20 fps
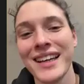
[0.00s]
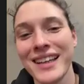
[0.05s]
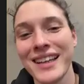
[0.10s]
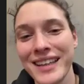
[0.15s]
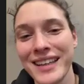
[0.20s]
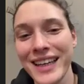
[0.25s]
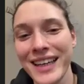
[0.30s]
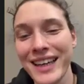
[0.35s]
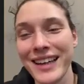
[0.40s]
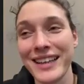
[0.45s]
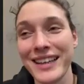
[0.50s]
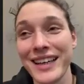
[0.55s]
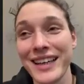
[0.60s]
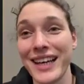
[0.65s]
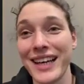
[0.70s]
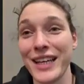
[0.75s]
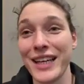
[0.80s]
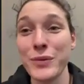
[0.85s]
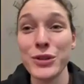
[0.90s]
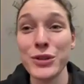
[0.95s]
Yeah,
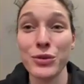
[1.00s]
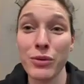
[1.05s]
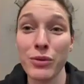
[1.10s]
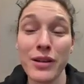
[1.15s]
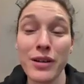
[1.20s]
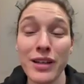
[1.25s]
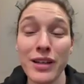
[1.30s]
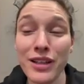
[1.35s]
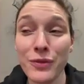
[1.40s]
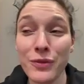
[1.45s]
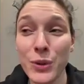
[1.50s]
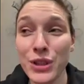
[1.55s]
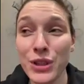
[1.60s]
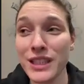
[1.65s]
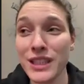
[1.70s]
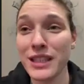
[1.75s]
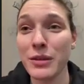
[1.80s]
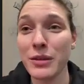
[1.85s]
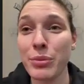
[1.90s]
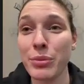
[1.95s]
it was
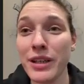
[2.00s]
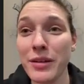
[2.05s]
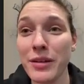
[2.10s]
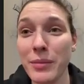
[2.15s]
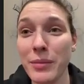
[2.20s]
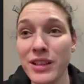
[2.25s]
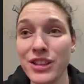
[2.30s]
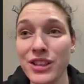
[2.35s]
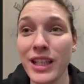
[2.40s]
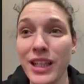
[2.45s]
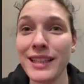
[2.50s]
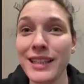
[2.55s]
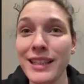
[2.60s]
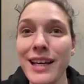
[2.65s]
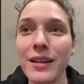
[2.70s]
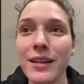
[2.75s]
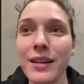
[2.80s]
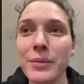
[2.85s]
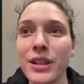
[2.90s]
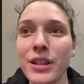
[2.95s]
pretty much like
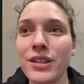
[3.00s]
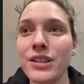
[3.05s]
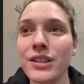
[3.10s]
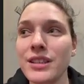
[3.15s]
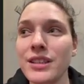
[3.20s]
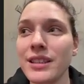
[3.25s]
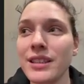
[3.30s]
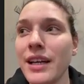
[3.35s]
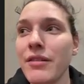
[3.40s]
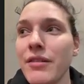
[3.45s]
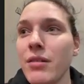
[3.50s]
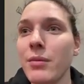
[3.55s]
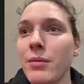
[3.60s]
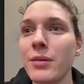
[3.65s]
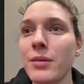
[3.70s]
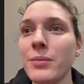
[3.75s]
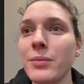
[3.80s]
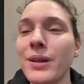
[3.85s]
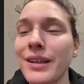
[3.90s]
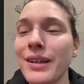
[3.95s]
that because I
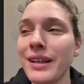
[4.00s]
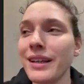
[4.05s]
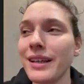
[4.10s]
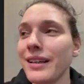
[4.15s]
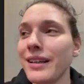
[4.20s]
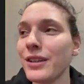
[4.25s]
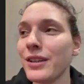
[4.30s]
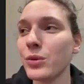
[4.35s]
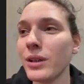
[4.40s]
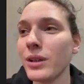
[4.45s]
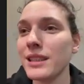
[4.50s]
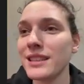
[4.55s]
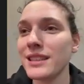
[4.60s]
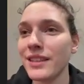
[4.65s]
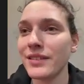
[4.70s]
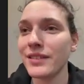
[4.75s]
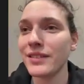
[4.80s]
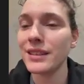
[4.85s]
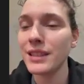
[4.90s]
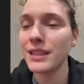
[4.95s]
remember in
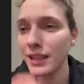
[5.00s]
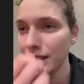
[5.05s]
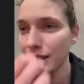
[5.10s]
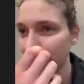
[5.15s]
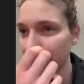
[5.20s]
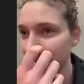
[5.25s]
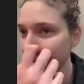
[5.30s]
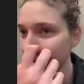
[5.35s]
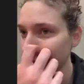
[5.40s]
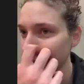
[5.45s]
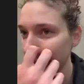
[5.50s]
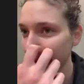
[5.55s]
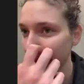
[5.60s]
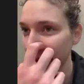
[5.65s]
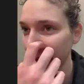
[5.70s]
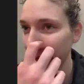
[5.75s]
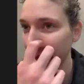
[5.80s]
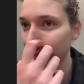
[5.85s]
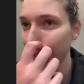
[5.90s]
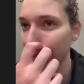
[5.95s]
2017 in the summer
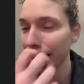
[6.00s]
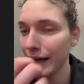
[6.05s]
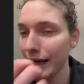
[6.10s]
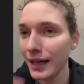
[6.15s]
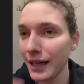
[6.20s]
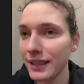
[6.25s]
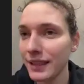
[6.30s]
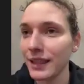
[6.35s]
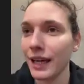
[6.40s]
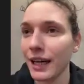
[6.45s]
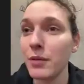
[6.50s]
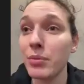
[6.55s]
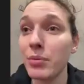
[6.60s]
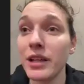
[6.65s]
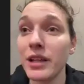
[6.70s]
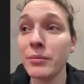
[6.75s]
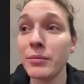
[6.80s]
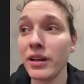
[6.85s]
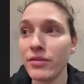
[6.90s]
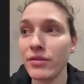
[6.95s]
I
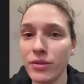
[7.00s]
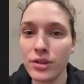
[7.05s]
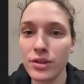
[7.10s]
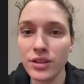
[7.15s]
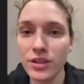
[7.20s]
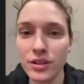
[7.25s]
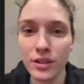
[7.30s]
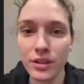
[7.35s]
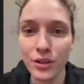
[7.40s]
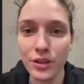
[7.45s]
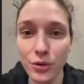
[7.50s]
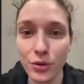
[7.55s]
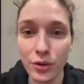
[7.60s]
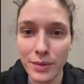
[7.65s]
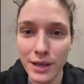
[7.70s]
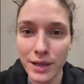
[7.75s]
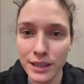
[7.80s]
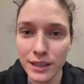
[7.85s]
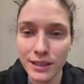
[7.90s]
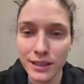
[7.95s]
played my first
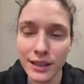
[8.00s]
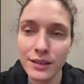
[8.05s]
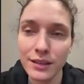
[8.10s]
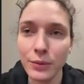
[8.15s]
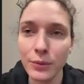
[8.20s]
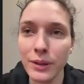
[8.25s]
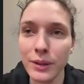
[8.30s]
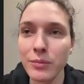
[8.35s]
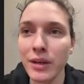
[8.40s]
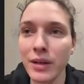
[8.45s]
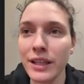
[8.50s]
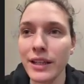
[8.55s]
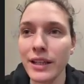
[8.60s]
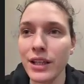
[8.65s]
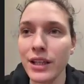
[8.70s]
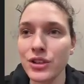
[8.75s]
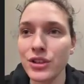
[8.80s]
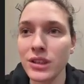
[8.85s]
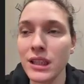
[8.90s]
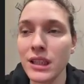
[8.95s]
Eurobasket with my
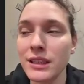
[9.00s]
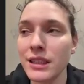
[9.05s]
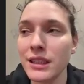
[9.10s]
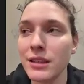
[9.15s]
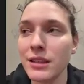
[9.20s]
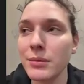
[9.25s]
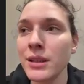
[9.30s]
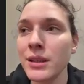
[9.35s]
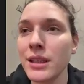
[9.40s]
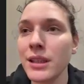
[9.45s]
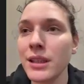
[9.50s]
national team,